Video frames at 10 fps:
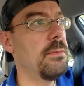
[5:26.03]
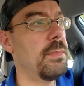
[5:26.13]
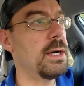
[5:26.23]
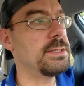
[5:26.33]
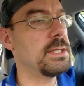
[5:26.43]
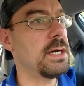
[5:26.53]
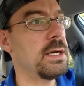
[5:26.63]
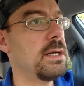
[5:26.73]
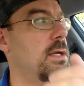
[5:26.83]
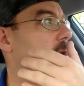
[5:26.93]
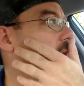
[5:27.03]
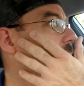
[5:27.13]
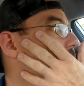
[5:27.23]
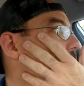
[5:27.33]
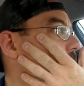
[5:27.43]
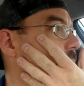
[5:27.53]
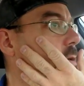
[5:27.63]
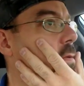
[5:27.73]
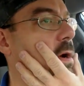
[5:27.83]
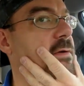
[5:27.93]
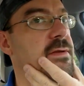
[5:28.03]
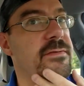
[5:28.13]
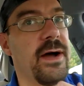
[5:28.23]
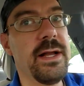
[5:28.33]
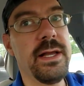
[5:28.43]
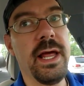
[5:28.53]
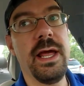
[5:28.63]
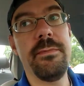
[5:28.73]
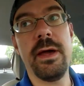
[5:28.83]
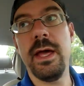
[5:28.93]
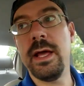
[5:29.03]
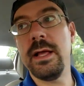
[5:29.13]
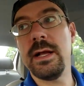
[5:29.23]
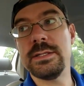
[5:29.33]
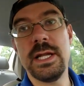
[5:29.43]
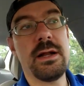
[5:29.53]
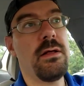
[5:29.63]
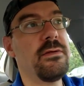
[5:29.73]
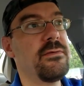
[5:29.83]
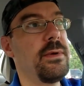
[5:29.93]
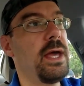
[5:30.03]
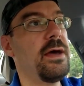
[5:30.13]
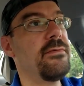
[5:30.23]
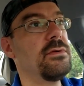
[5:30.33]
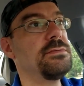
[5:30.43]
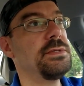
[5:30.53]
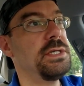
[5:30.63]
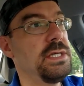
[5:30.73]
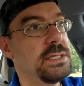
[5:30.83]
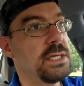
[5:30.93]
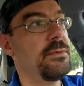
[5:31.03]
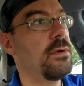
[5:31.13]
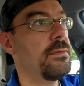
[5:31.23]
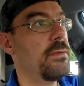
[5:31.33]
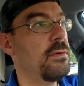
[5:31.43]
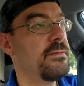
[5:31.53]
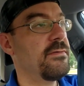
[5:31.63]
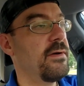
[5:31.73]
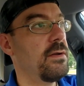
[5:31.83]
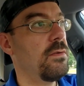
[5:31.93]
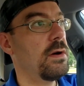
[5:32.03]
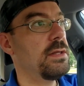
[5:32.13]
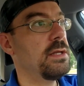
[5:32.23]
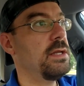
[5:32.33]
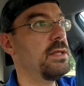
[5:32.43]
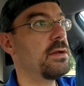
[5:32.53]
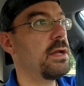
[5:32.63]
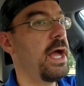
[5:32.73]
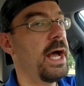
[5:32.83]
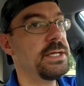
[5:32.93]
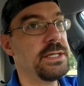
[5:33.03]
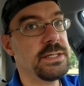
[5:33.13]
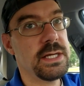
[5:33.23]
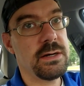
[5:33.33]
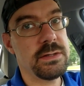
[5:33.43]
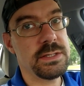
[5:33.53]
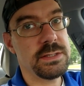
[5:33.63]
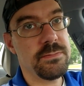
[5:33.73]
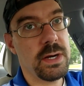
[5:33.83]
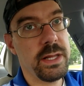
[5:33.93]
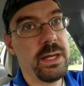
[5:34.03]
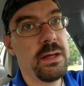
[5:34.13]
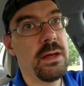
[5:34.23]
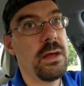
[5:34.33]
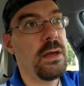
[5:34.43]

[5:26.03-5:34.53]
But, uh, so we're gonna have to find a bank because not all of them have those machines anymore. But we'll have to find one that either cash it out as money